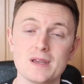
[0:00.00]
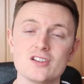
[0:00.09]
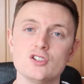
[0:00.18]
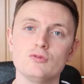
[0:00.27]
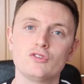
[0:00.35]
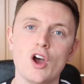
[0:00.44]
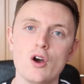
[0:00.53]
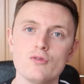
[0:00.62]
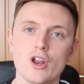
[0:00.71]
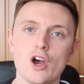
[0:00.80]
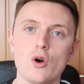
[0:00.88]
Because you
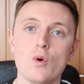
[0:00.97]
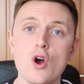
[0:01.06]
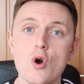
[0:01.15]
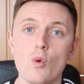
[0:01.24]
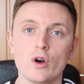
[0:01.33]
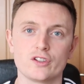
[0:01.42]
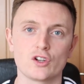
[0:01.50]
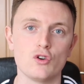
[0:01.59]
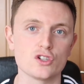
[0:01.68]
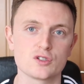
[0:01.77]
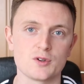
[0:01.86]
don't know what the
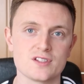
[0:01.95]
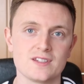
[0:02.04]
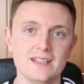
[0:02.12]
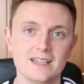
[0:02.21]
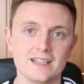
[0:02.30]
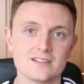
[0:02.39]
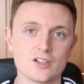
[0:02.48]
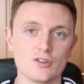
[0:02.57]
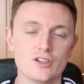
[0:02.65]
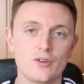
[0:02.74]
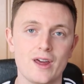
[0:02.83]
customer is thinking,
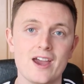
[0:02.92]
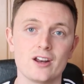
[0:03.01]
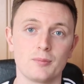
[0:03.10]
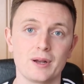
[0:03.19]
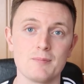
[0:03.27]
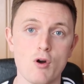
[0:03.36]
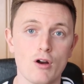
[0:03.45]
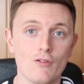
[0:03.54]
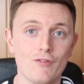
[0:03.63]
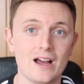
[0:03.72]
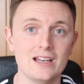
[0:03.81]
so you don't know how to bring
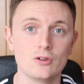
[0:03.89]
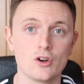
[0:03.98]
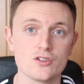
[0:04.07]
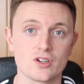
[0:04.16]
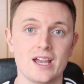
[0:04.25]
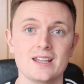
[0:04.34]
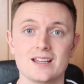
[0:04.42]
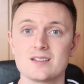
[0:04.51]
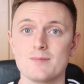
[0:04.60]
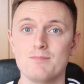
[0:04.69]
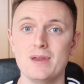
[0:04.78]
more value, guys. Okay,
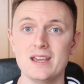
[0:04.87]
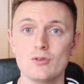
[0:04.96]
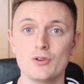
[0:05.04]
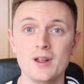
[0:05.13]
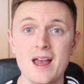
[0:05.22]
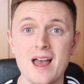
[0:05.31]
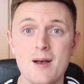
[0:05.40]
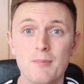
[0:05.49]
that's a big one.